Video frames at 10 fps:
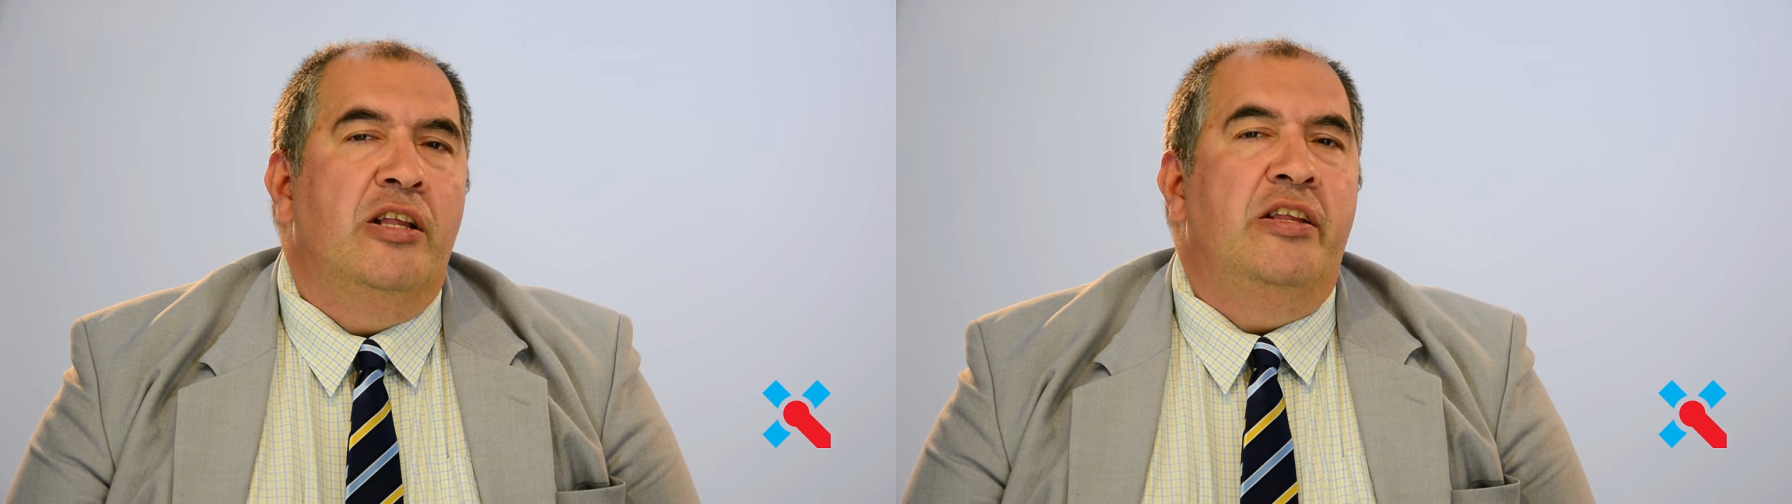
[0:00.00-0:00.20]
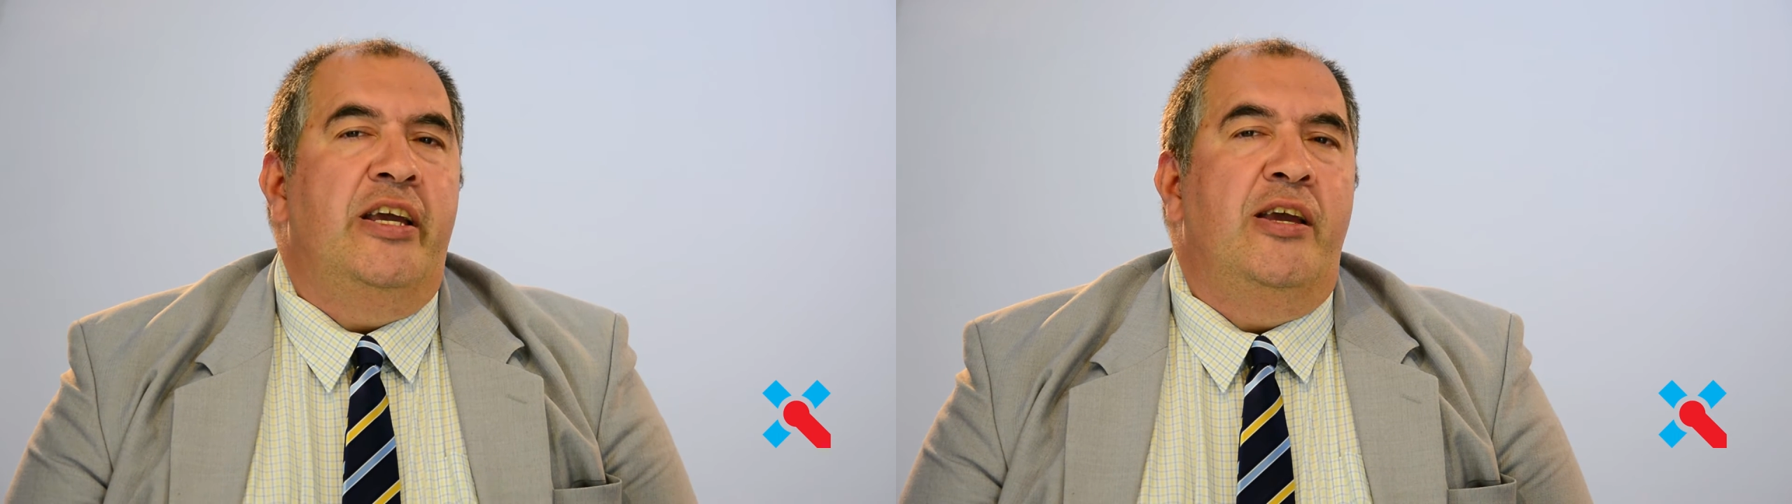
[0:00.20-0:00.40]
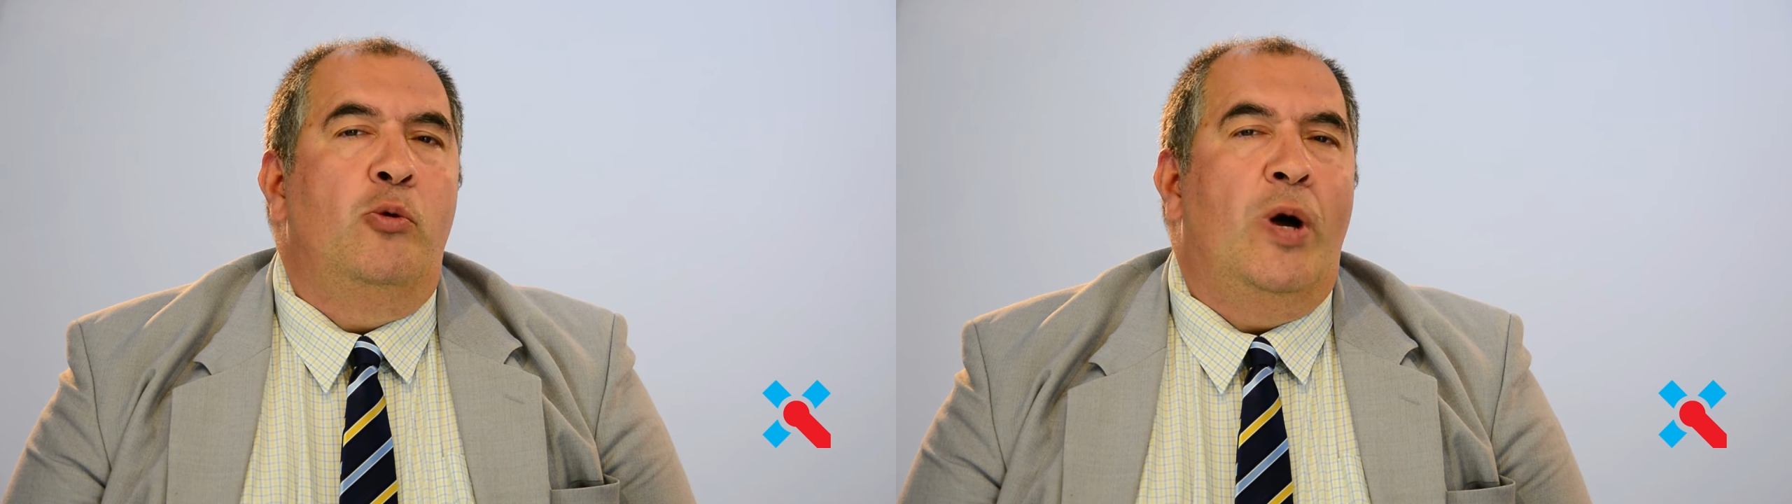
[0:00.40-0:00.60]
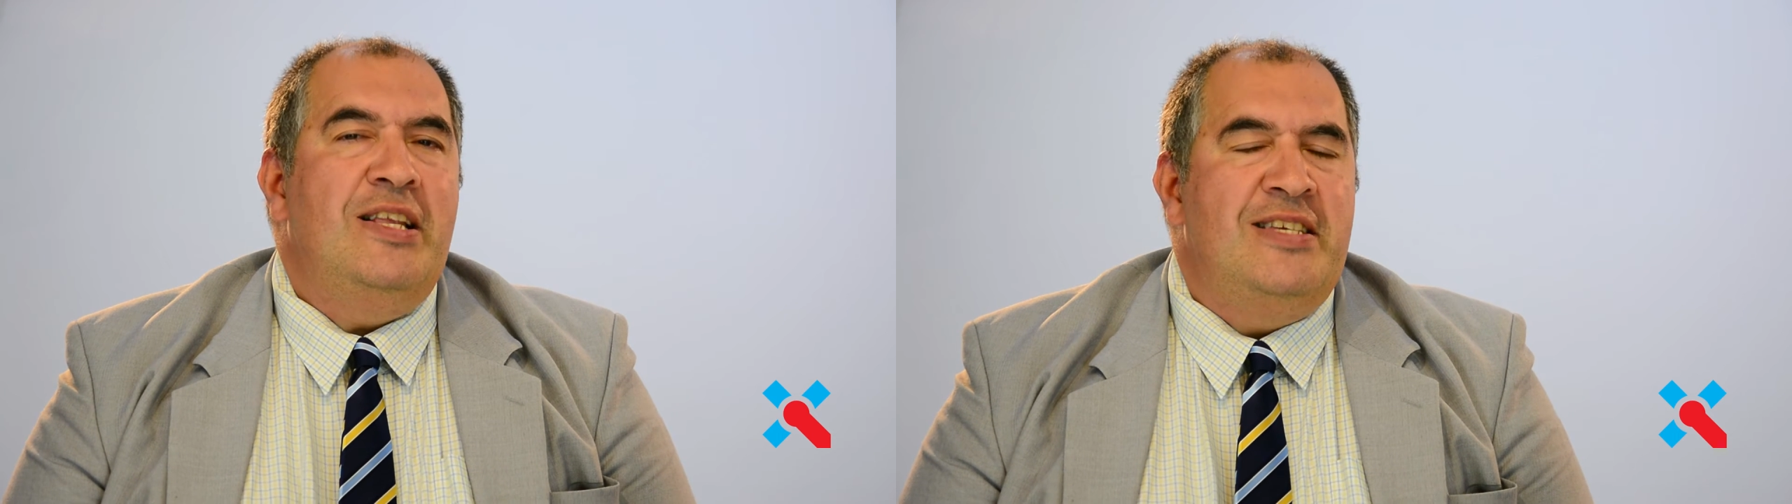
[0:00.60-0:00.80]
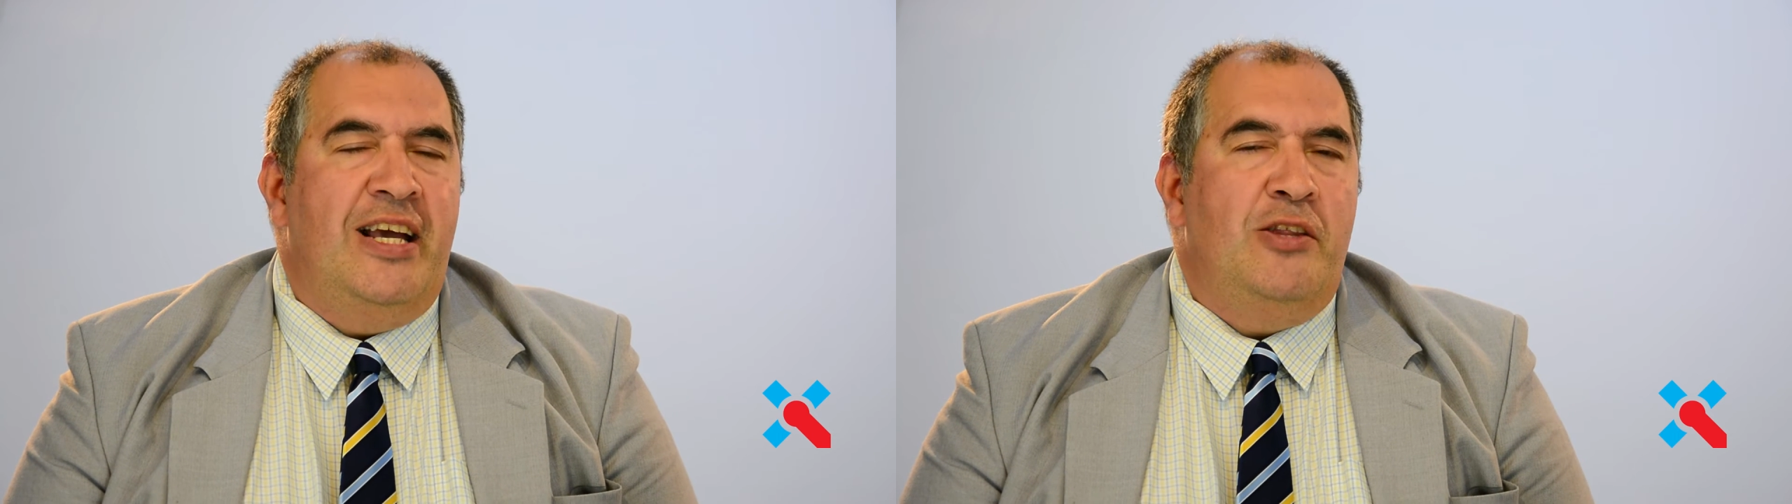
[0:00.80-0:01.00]
The
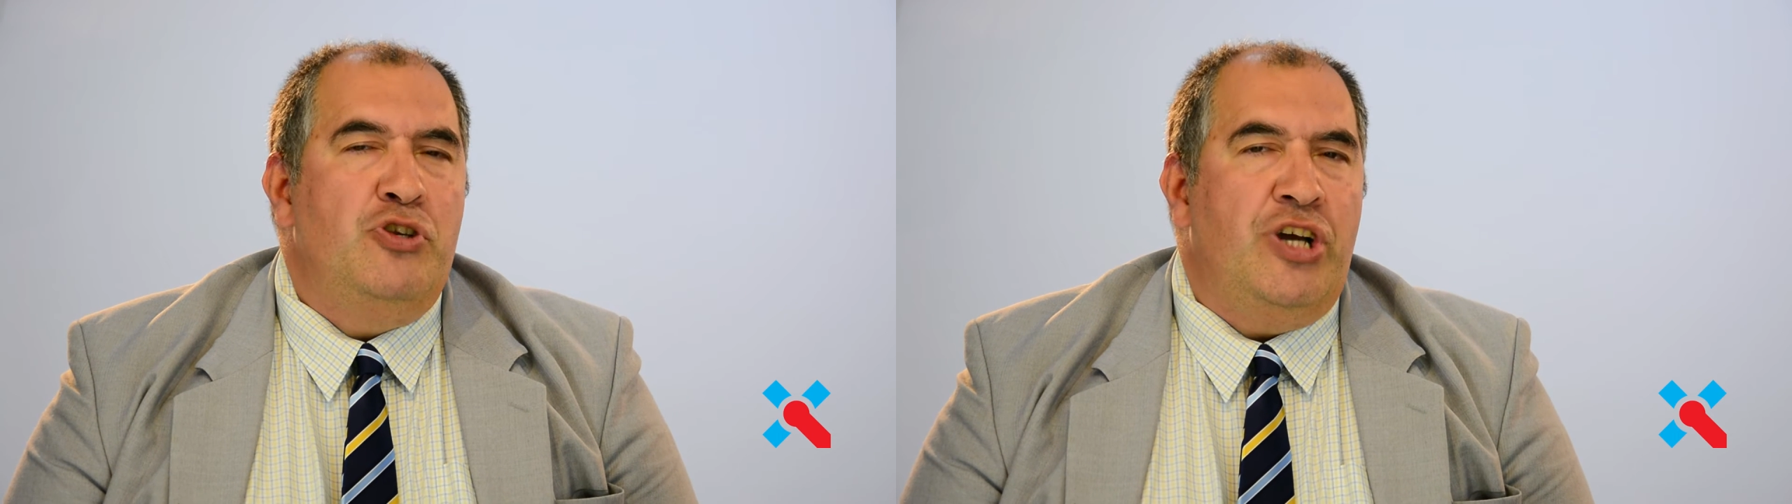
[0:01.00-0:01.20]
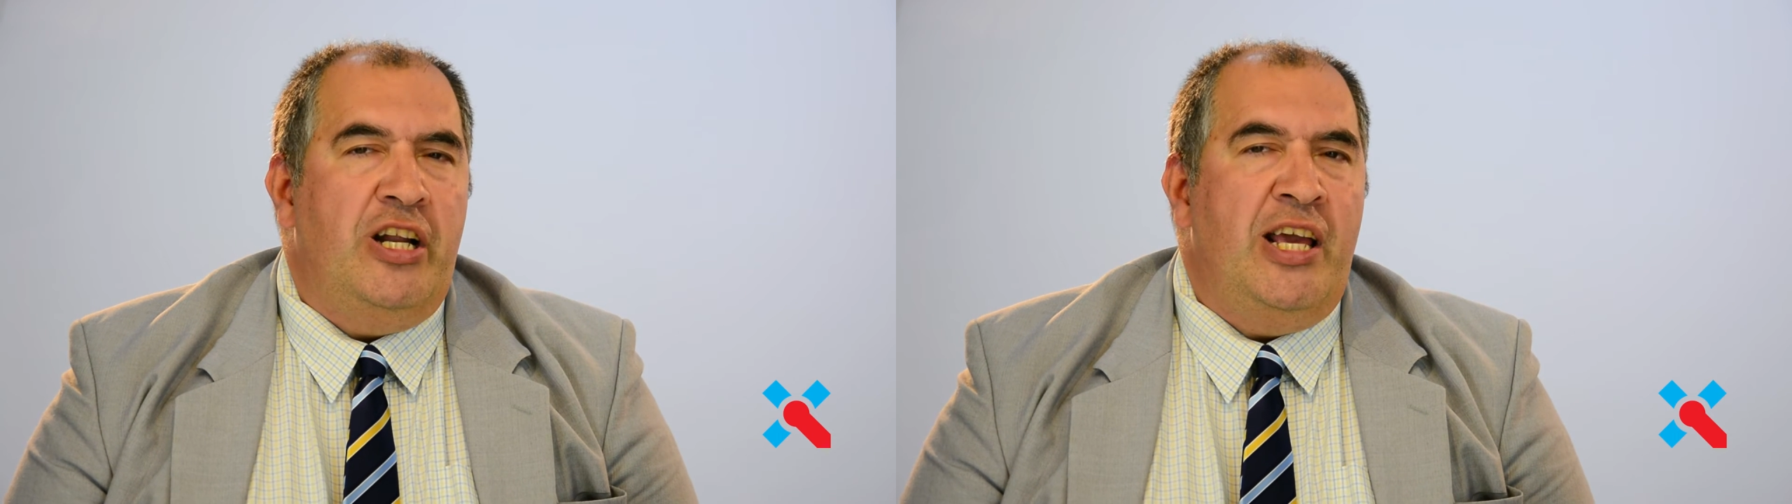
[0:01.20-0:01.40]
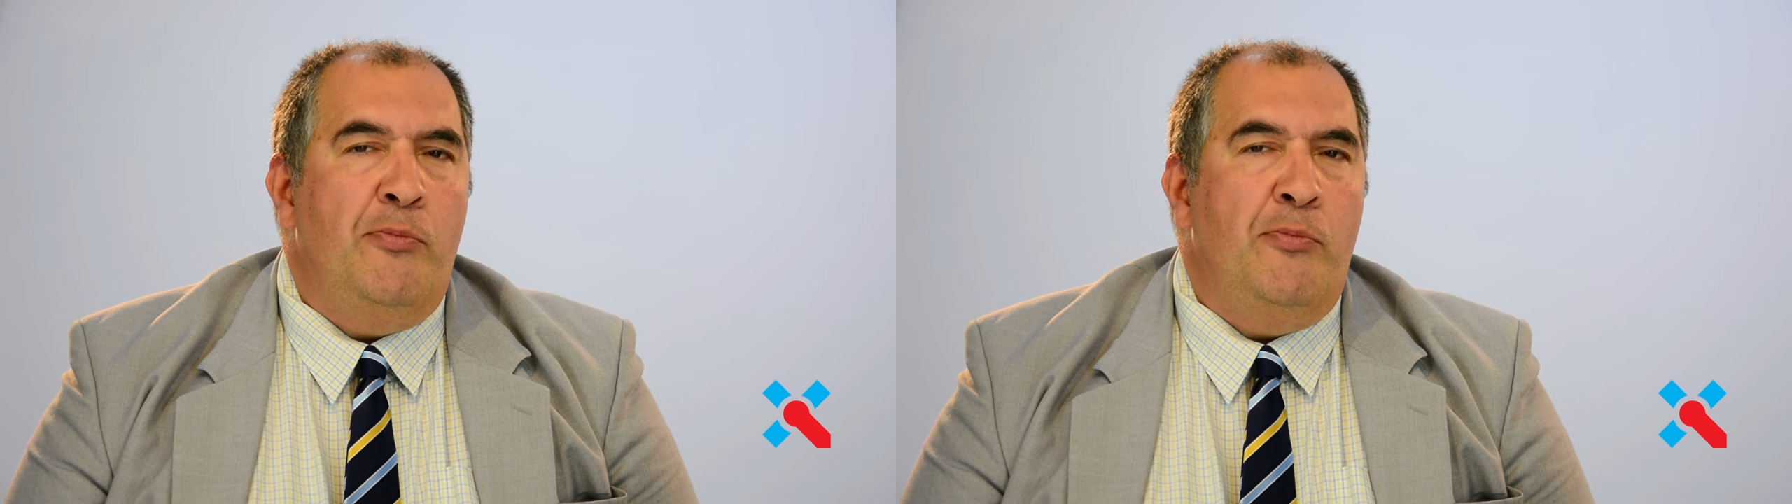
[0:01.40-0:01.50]
one set, which are the